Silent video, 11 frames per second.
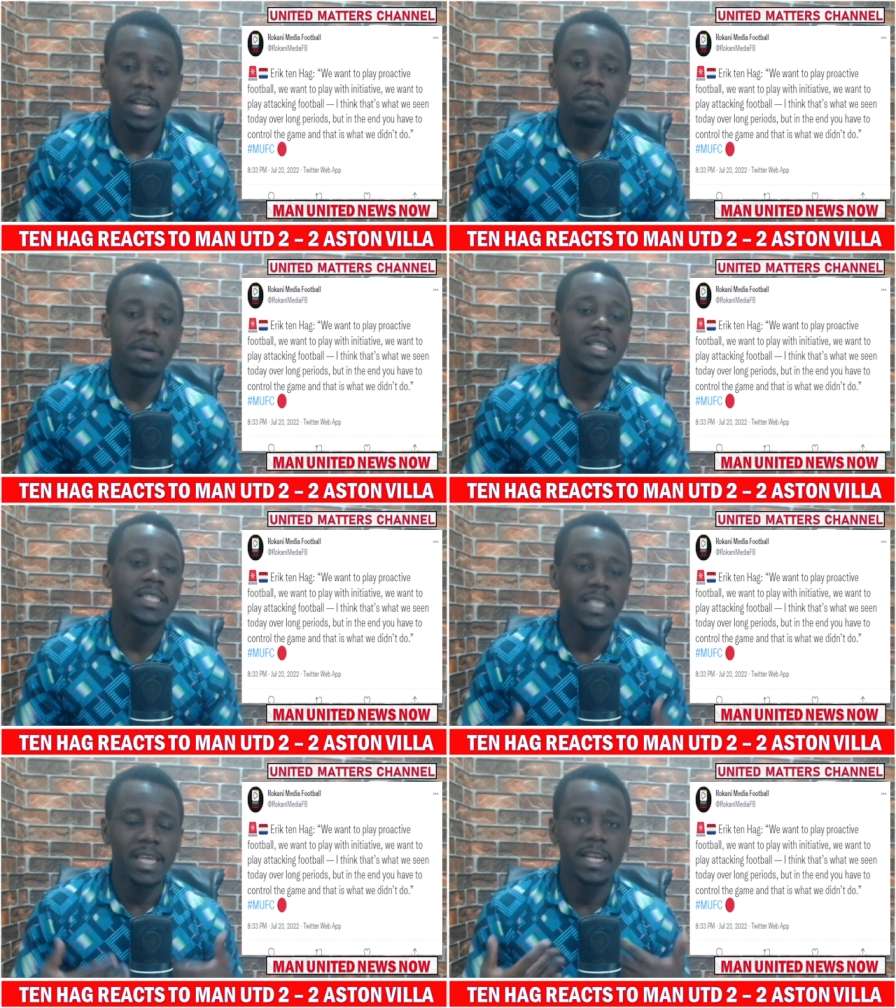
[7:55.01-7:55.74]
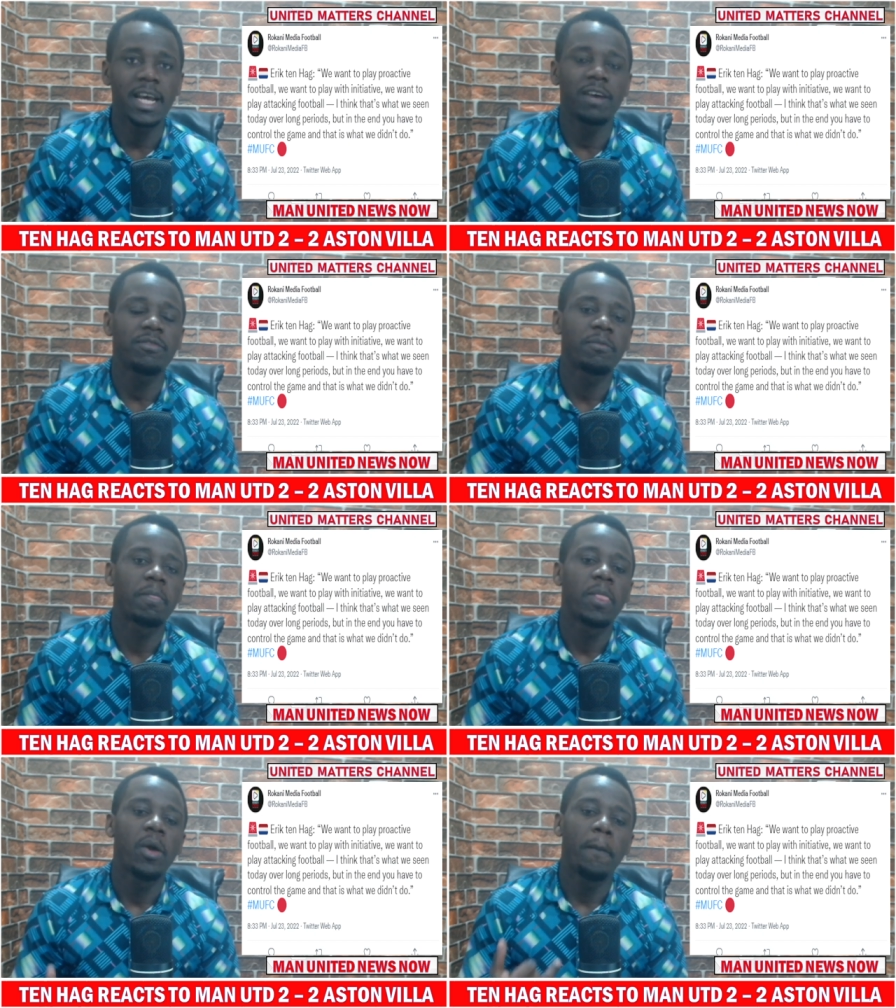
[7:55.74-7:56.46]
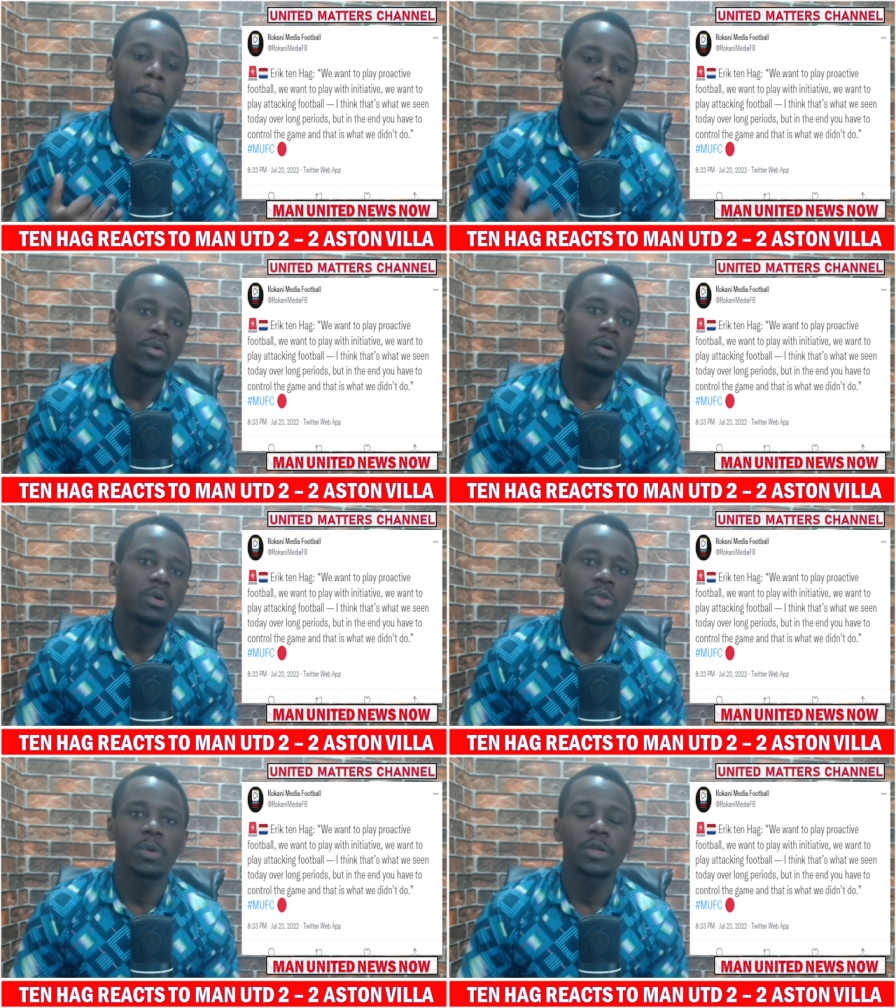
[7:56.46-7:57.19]
But in the second half, Bruno
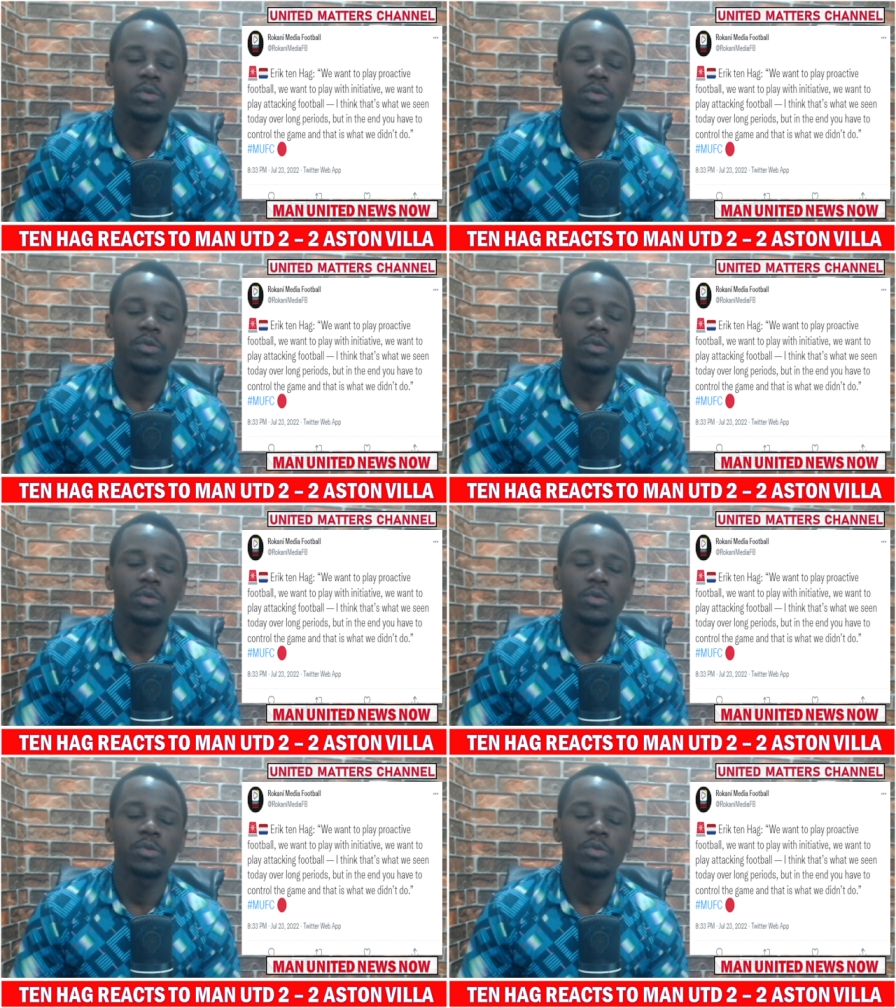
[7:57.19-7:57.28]
was nowhere